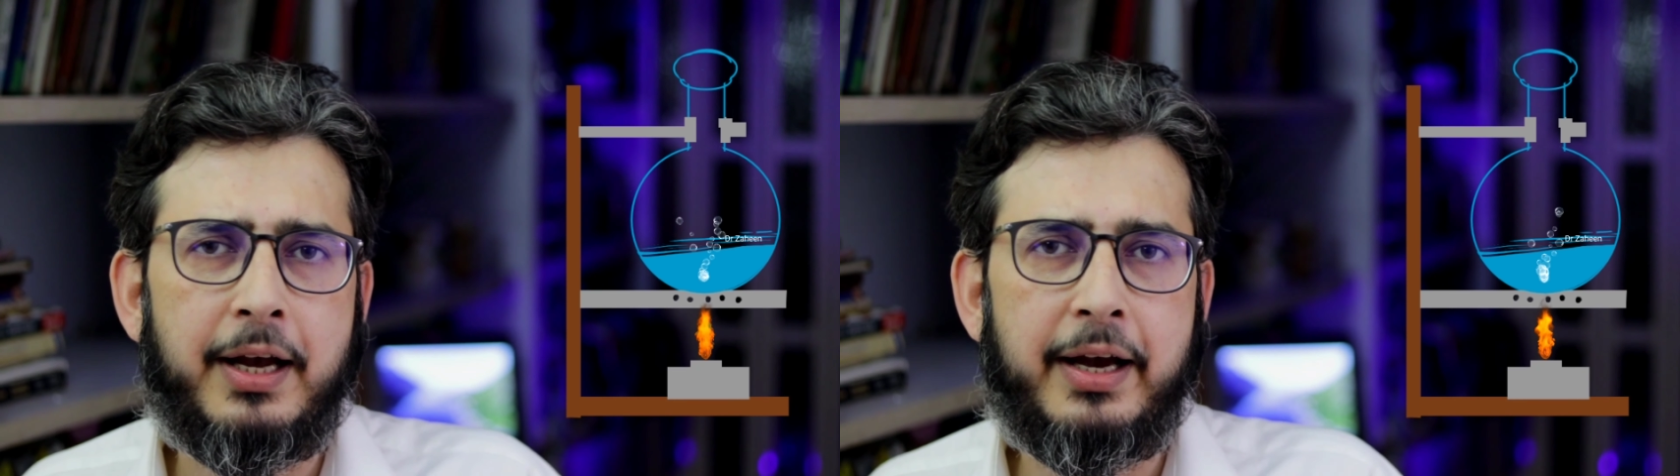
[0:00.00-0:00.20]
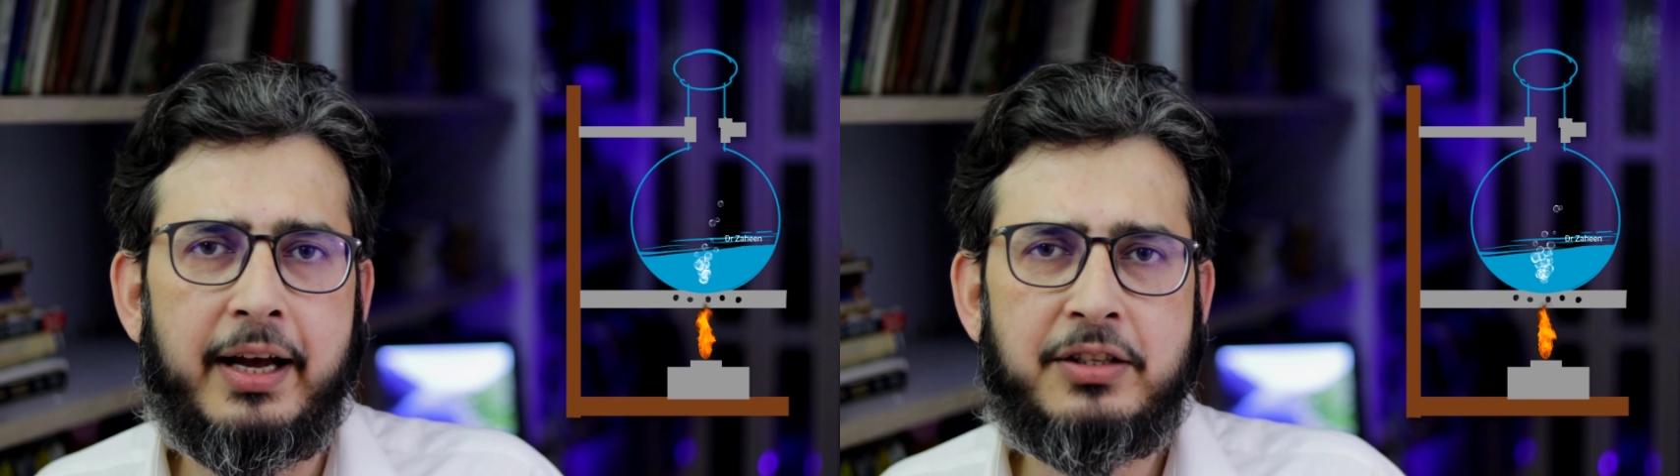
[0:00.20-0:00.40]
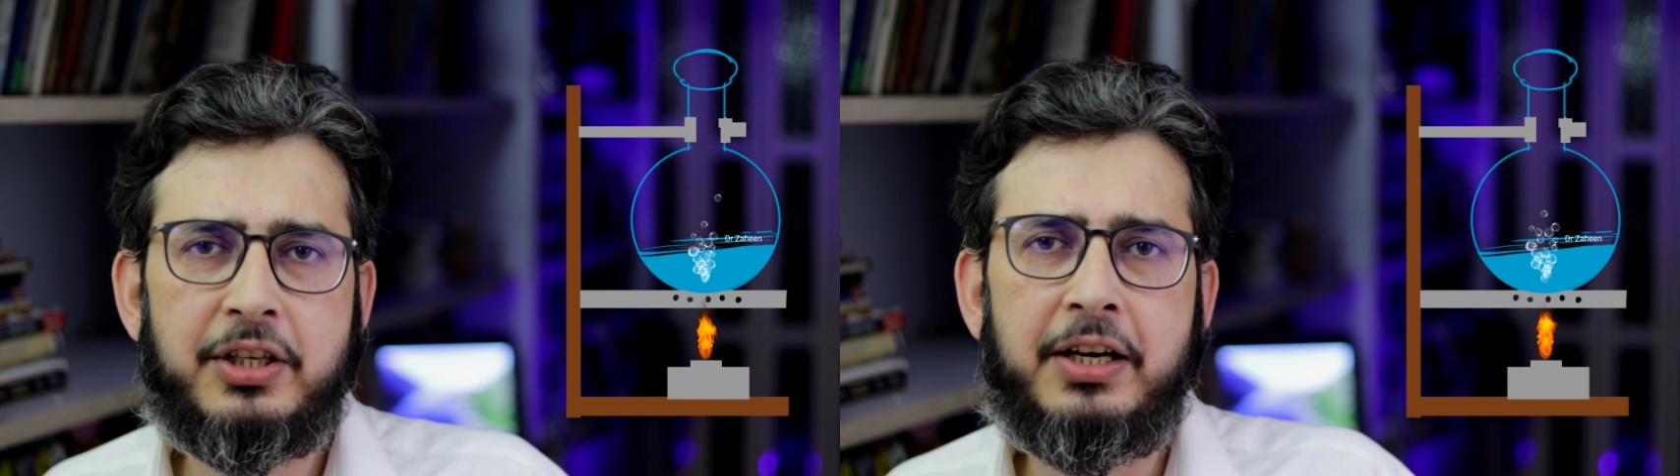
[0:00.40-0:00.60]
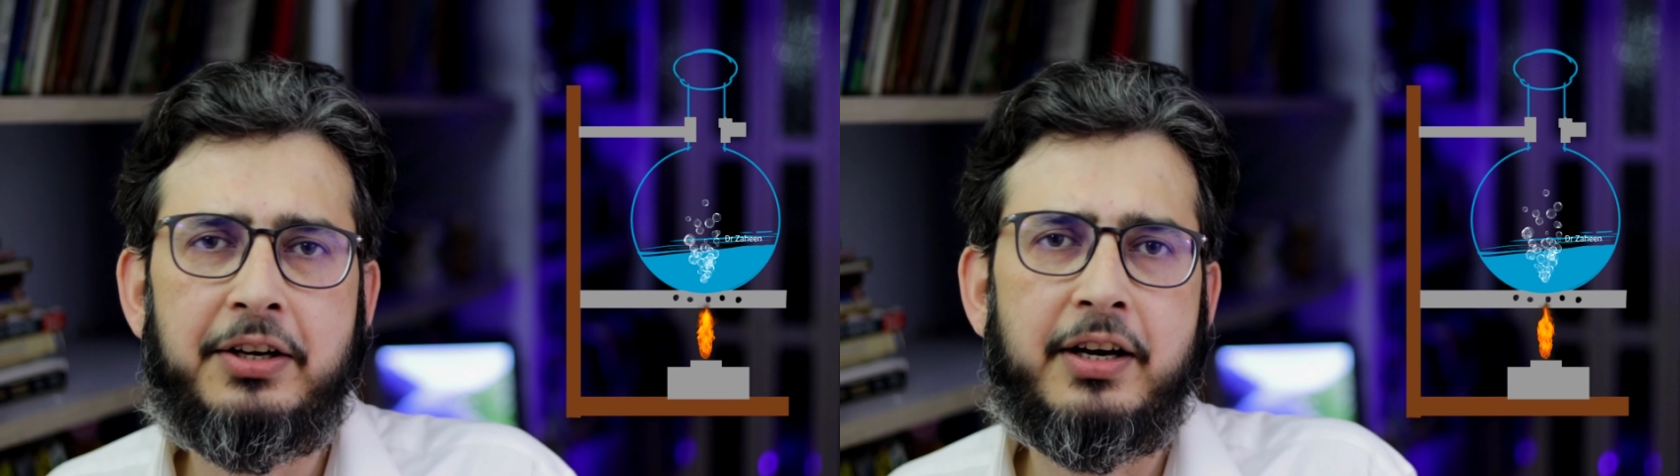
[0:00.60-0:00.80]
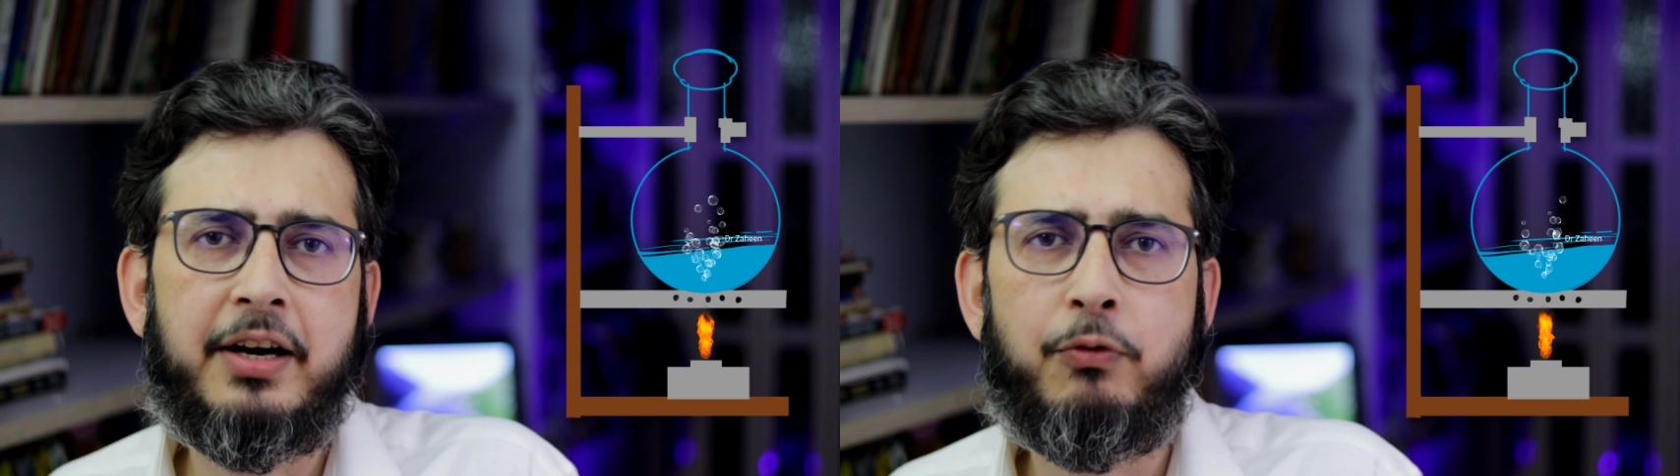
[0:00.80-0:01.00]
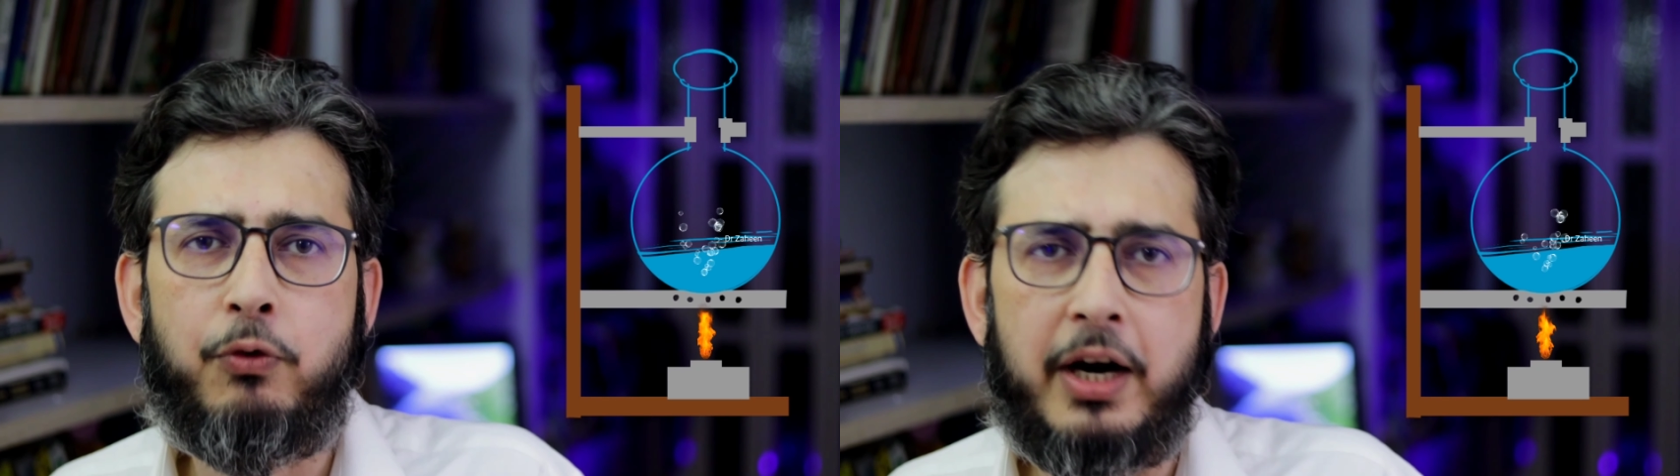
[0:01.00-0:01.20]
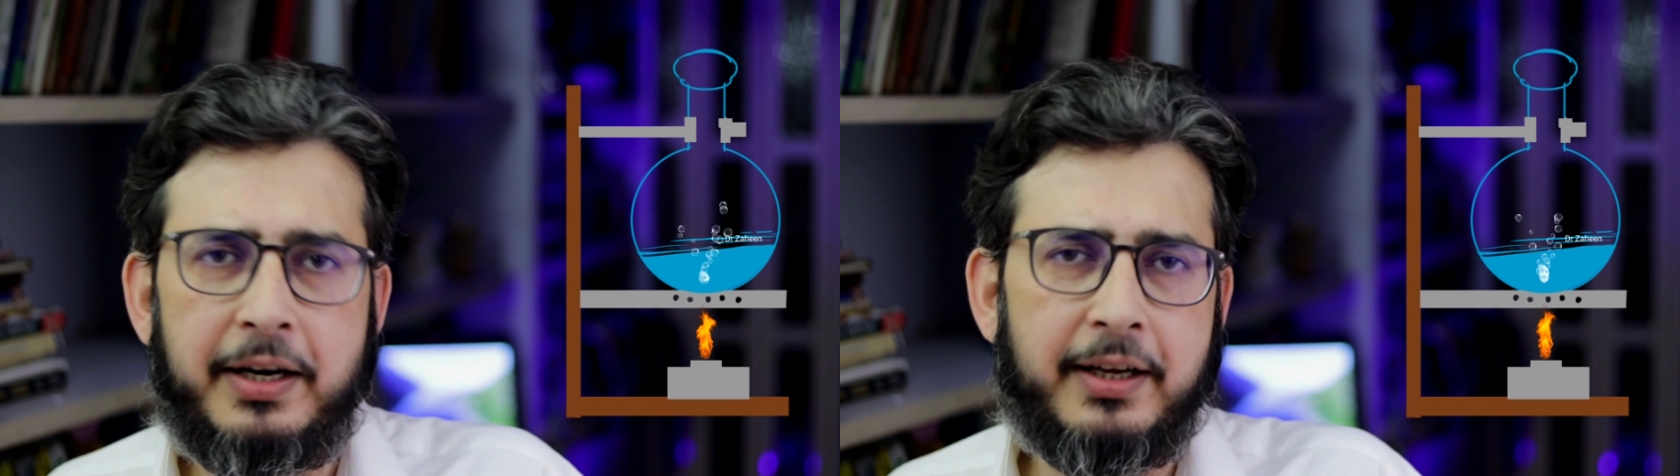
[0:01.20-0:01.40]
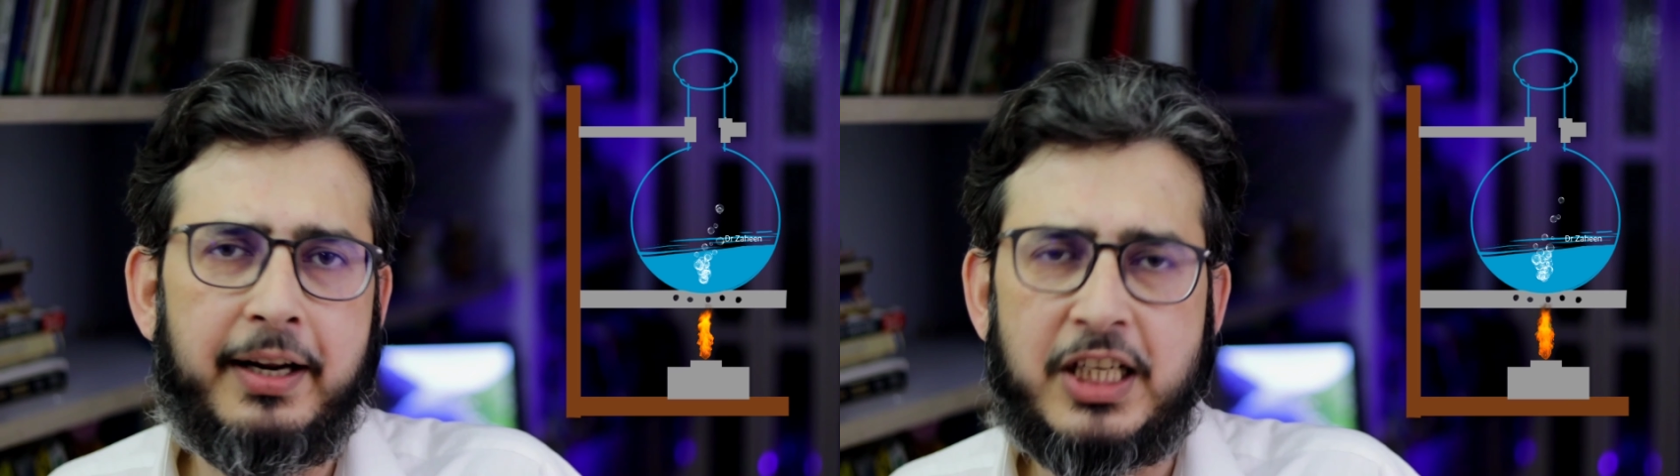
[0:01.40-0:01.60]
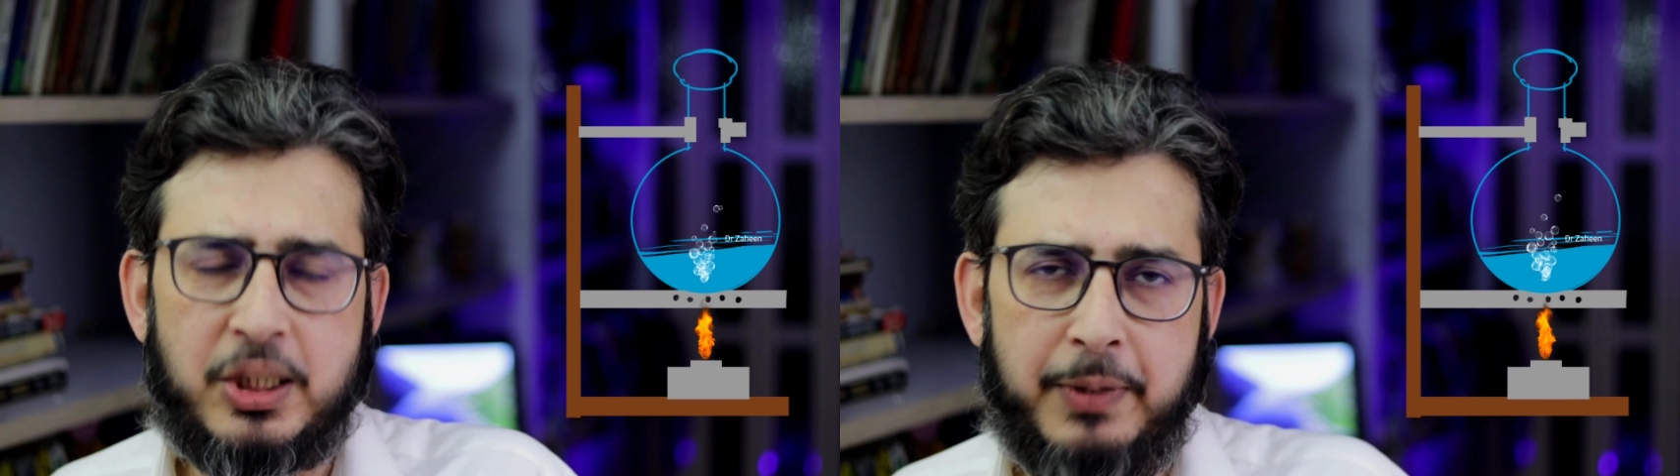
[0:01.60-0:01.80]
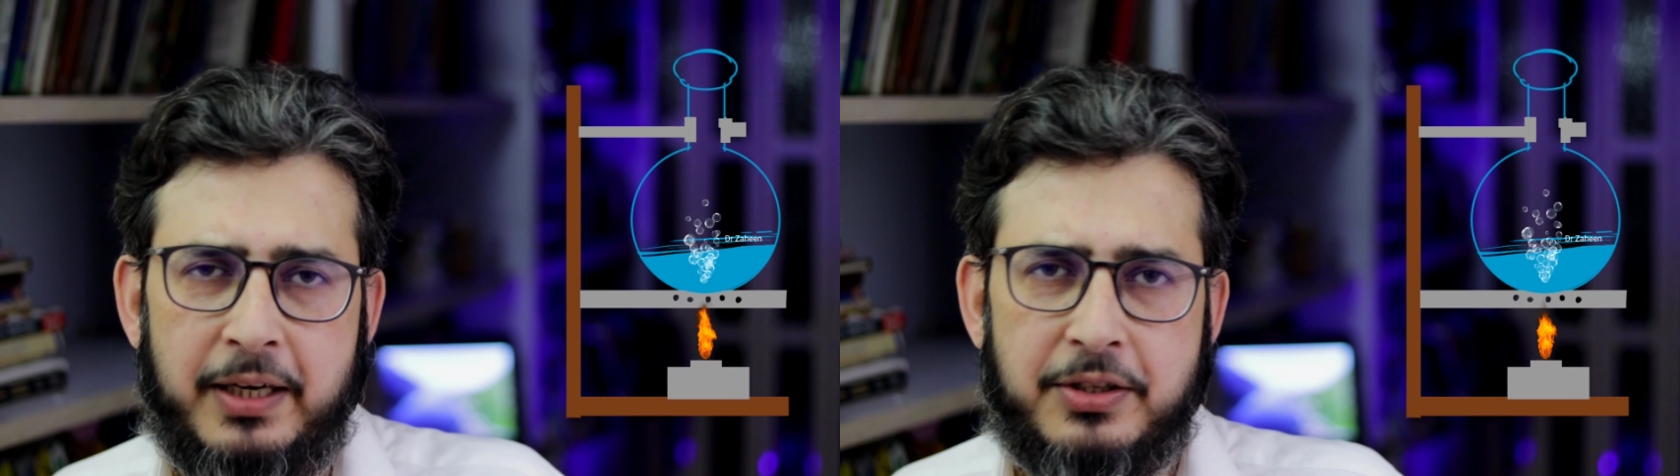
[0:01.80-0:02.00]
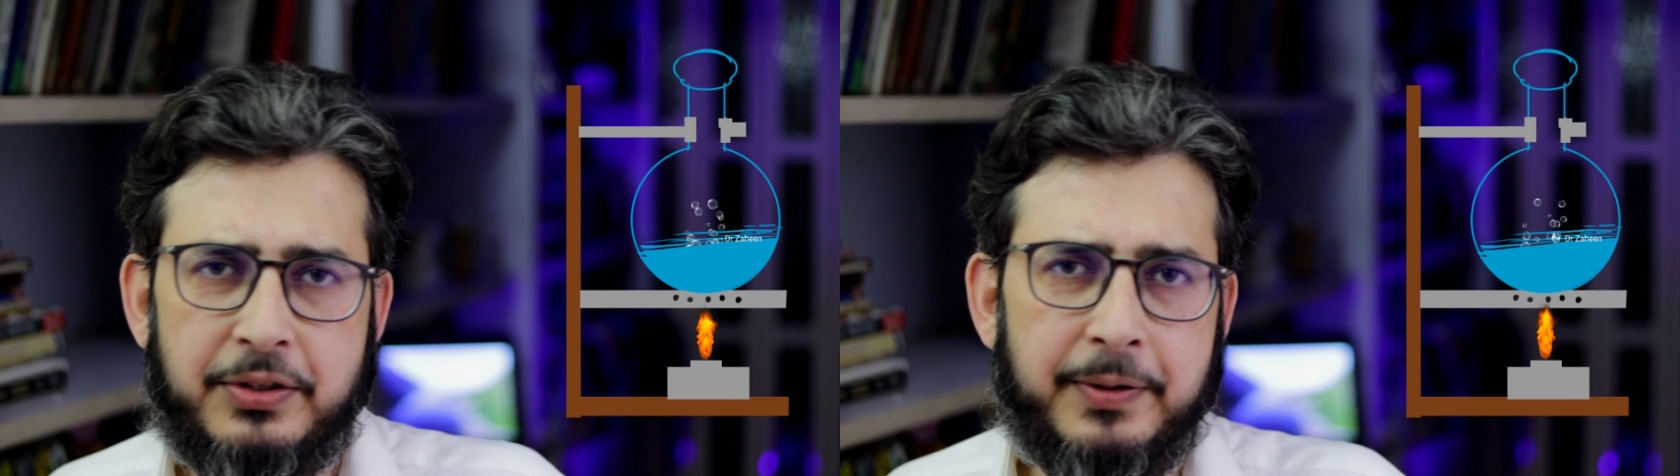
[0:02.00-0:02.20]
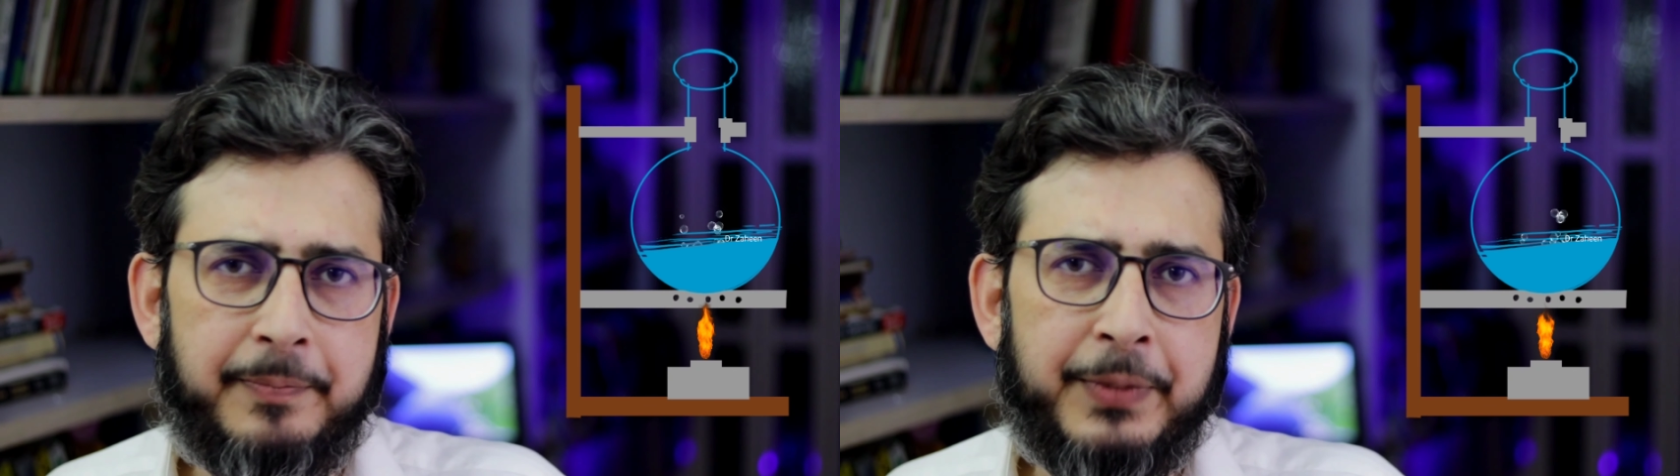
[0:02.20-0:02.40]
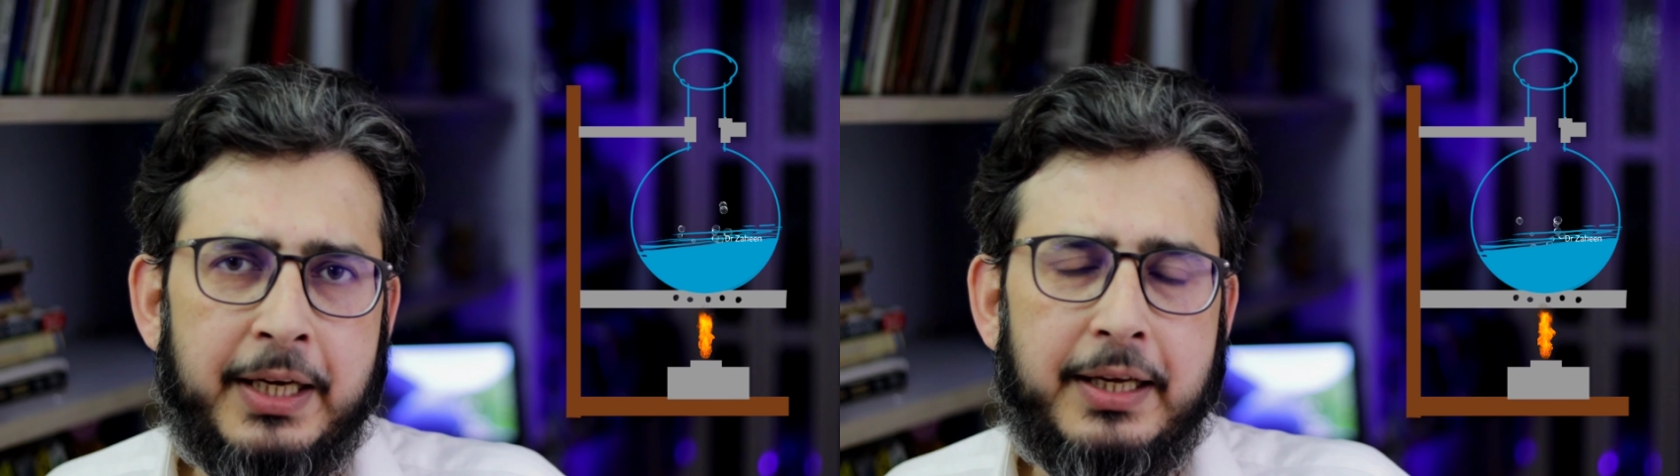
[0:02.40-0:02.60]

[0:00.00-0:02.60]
hence in turn water expands.